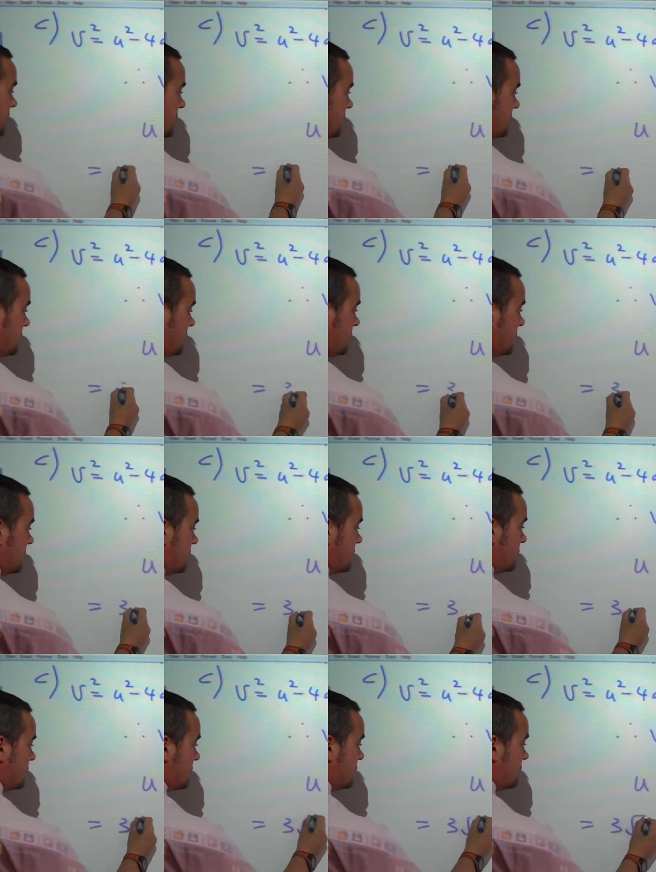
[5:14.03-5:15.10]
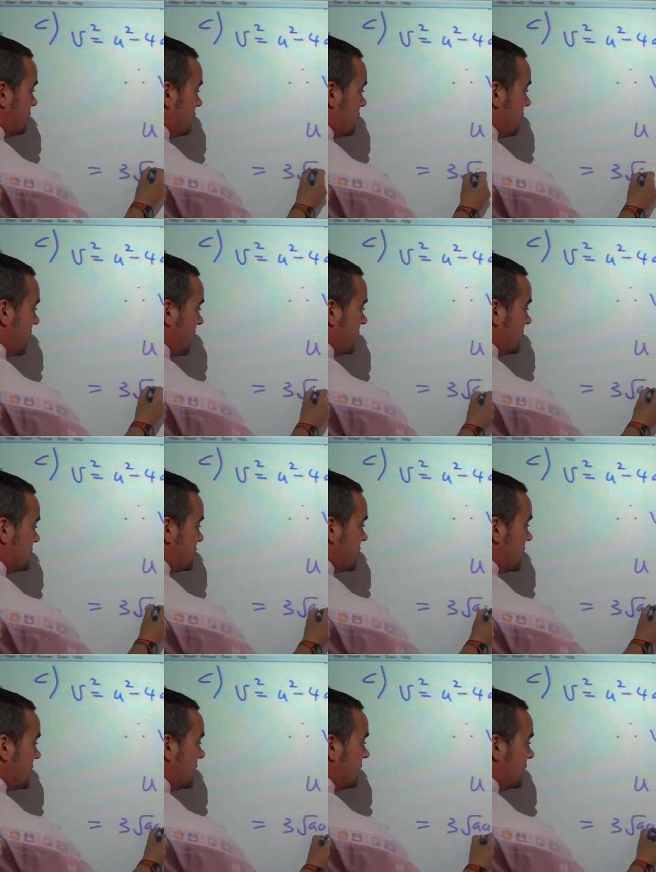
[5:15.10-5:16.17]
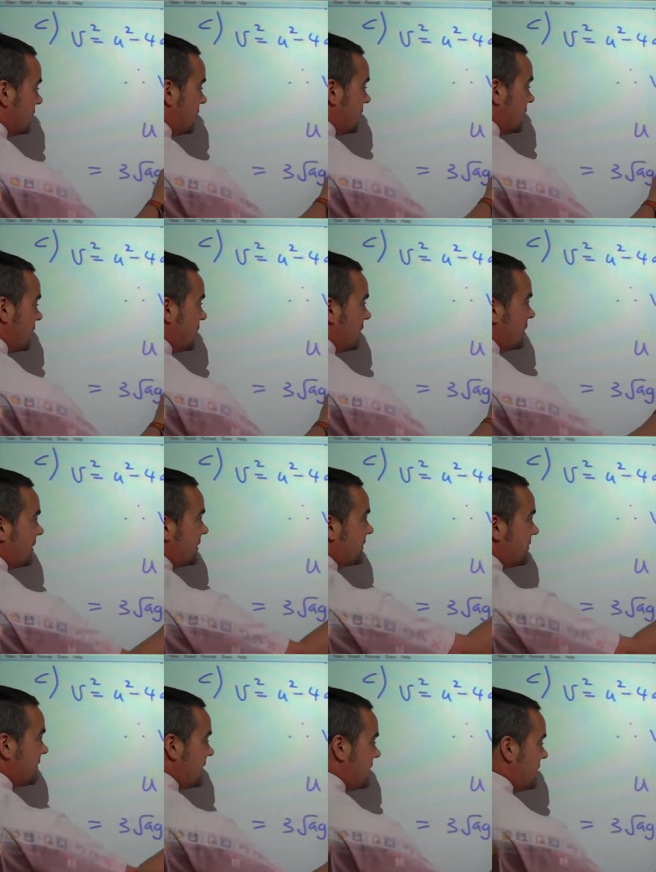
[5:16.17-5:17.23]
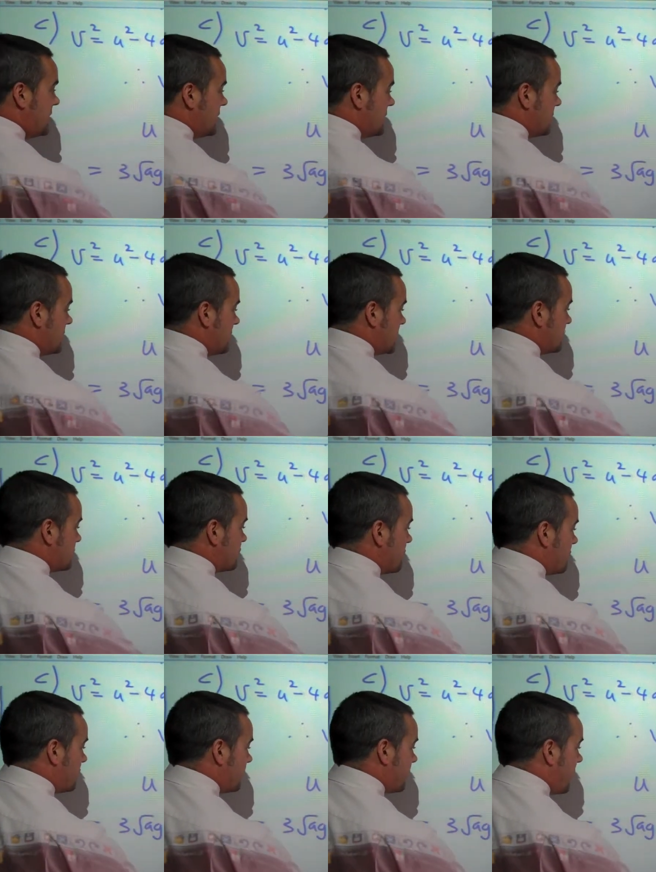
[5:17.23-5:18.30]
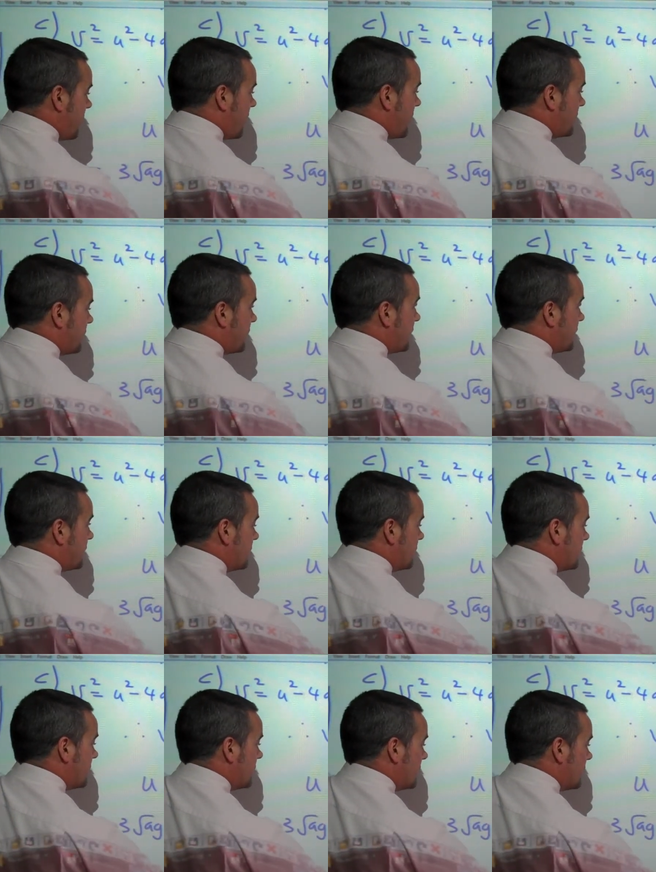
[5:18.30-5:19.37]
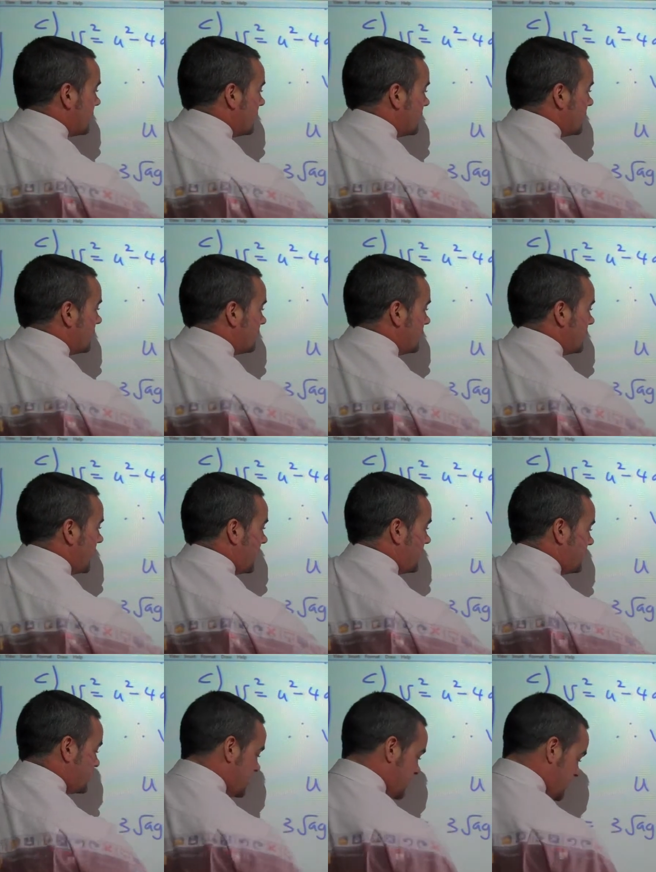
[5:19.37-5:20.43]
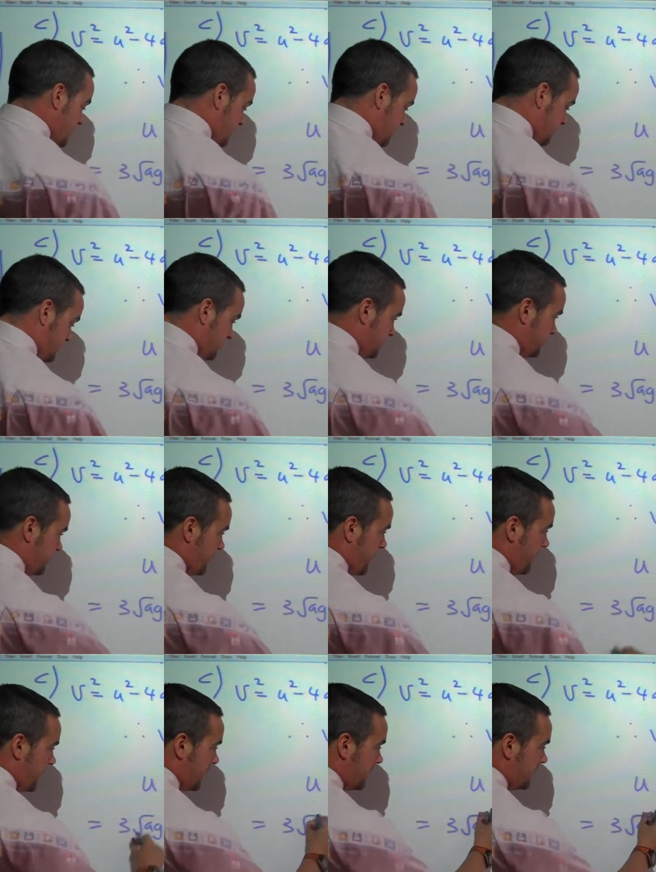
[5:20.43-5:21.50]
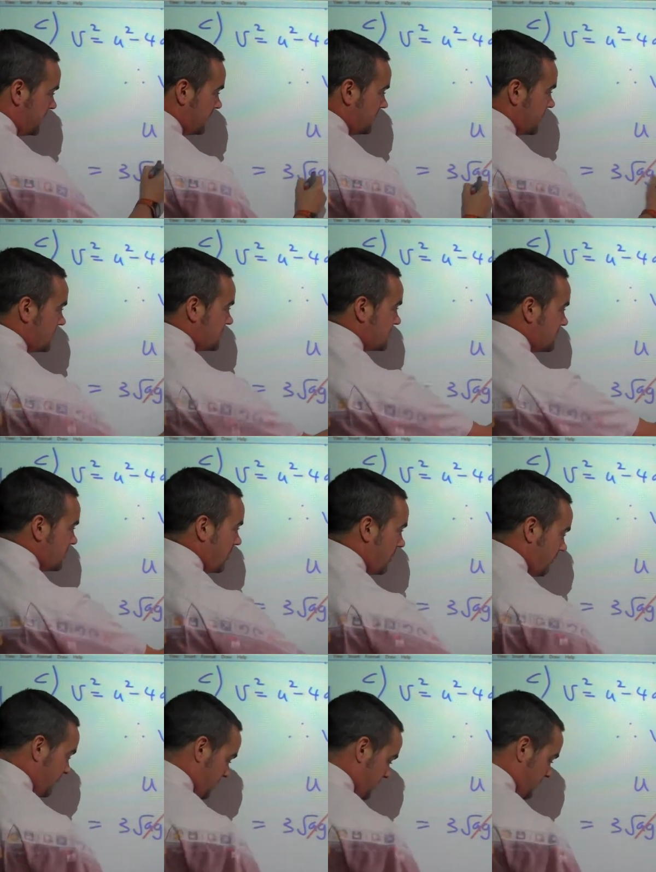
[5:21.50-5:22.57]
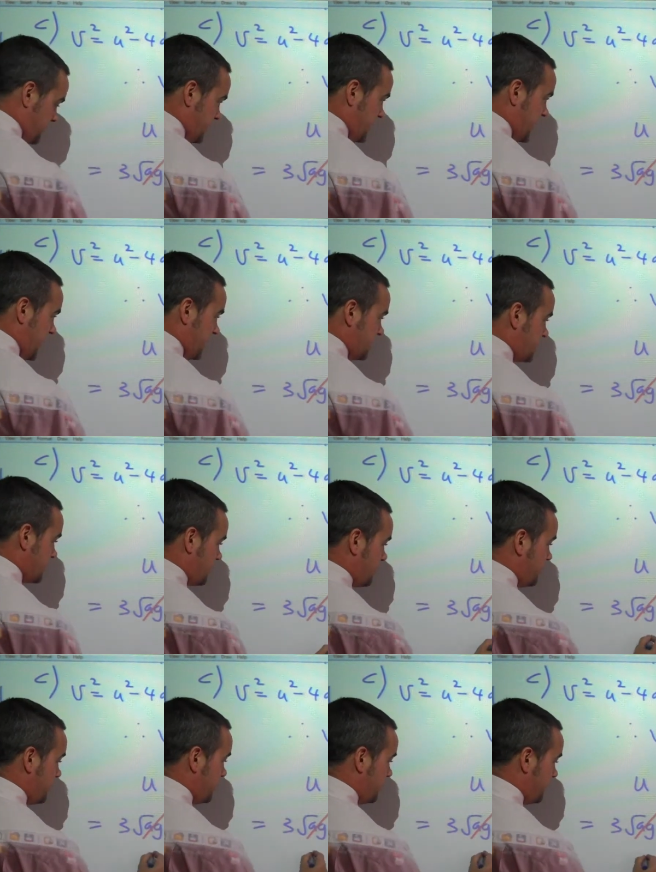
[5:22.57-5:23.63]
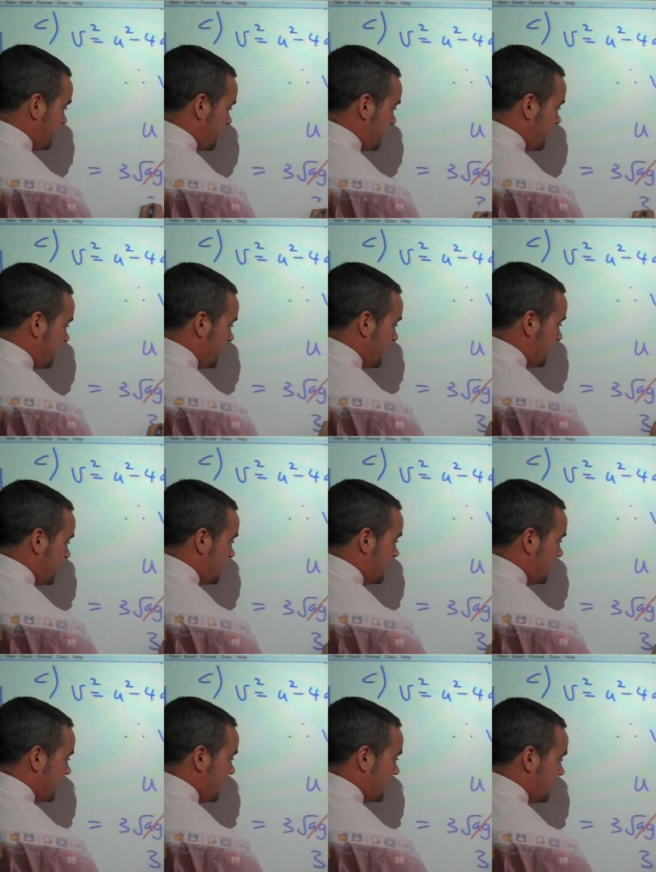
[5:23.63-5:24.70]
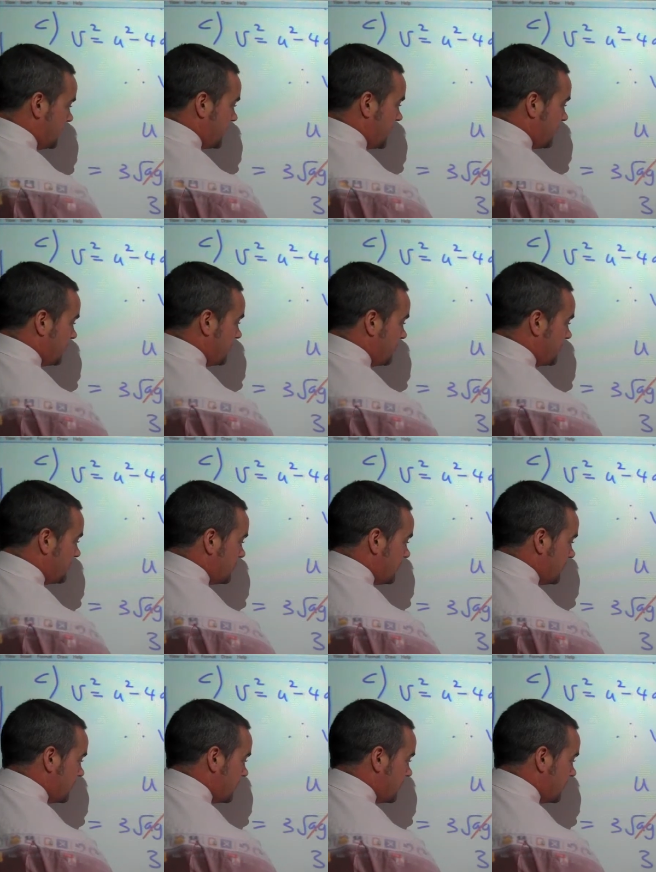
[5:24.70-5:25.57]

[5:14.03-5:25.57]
root AG, V is root 5 root AG. Those two obviously cancel, and you get root